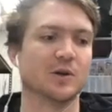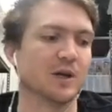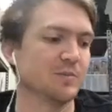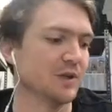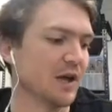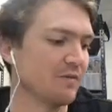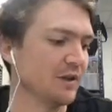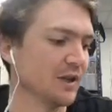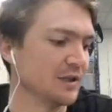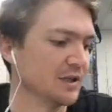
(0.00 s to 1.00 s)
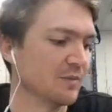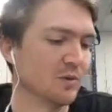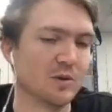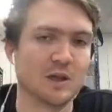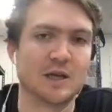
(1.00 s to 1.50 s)
up. So having that
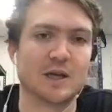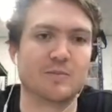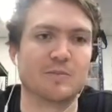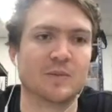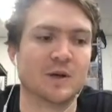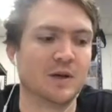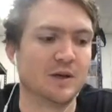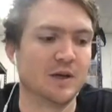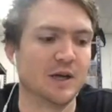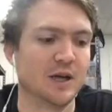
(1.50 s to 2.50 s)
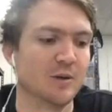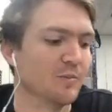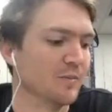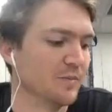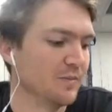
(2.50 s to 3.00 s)
double clam,
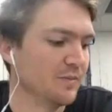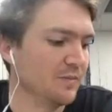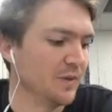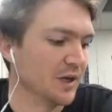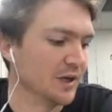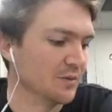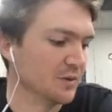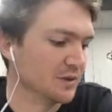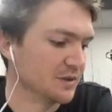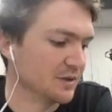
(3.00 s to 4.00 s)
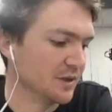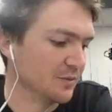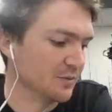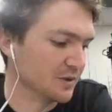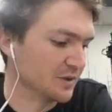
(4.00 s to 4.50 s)
um, you know, it was, it
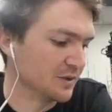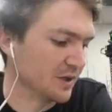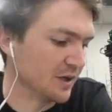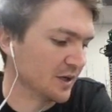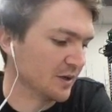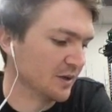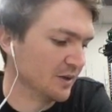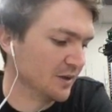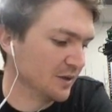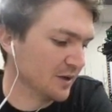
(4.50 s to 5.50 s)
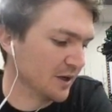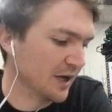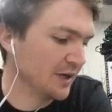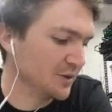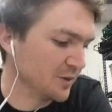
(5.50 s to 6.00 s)
was uh, I'd
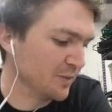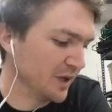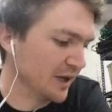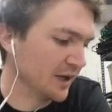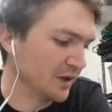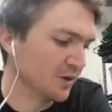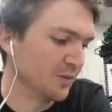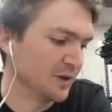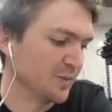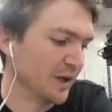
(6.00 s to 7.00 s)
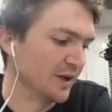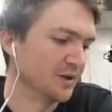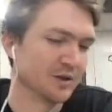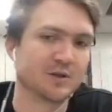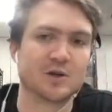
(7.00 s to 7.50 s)
hate to admit how long we spent
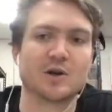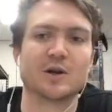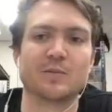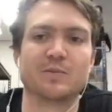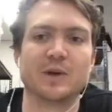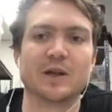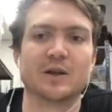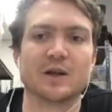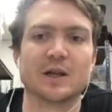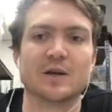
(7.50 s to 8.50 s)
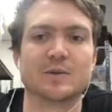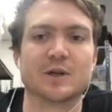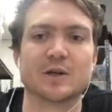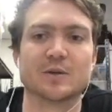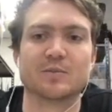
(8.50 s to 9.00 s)
just trying to get the
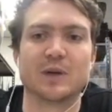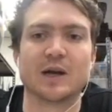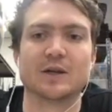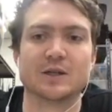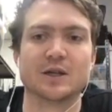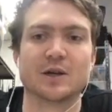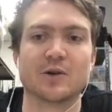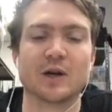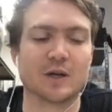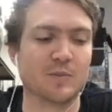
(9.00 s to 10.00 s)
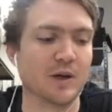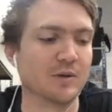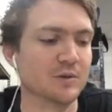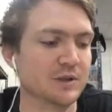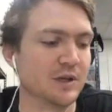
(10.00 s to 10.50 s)
clamshell packaging correct, but it
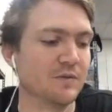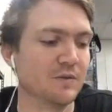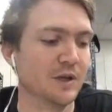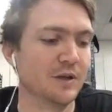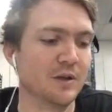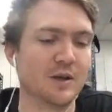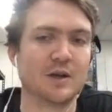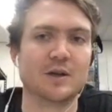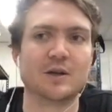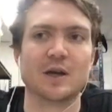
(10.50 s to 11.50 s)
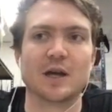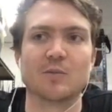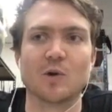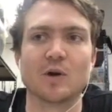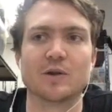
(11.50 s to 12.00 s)
was definitely uh,
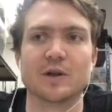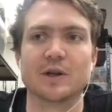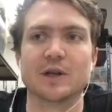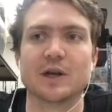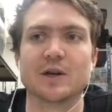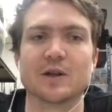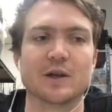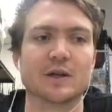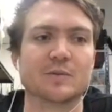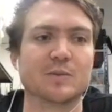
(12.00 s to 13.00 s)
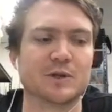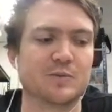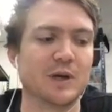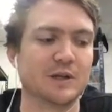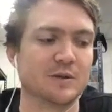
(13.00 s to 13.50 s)
worth it in the end. I think it just
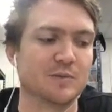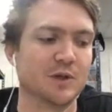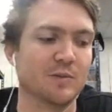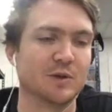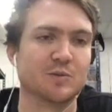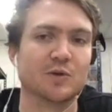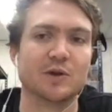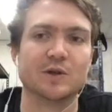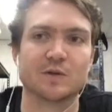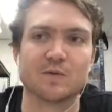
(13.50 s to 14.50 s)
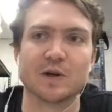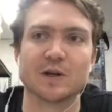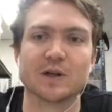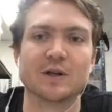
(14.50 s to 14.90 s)
makes them so much more user-friendly.